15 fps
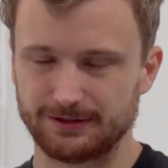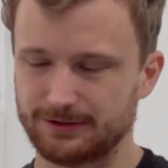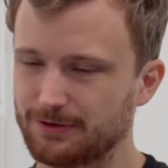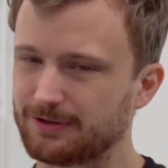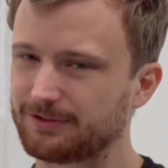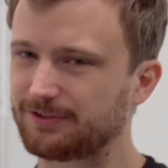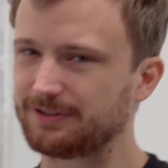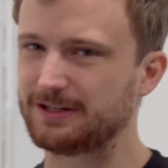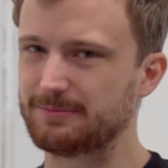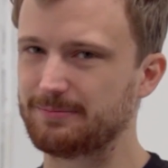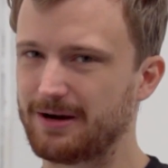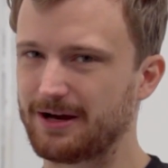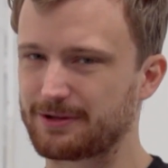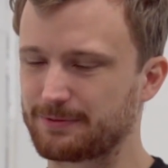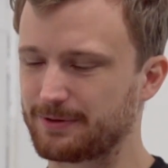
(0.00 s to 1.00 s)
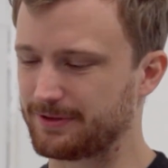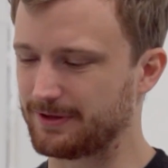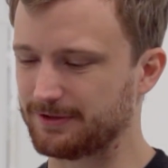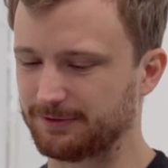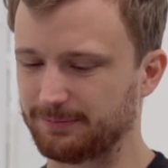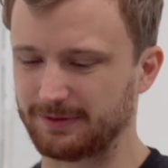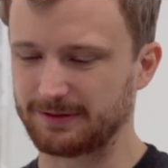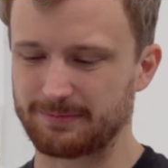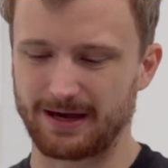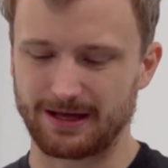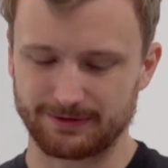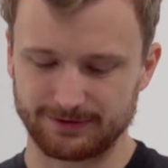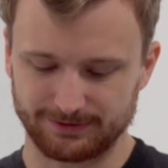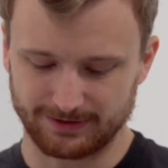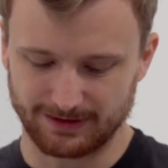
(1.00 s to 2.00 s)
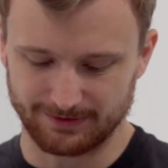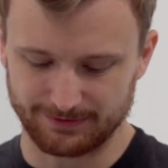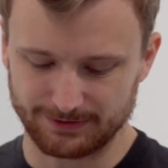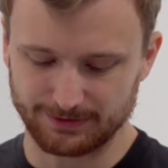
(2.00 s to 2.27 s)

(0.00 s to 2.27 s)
You don't necessarily need to bother with all this big battery stuff.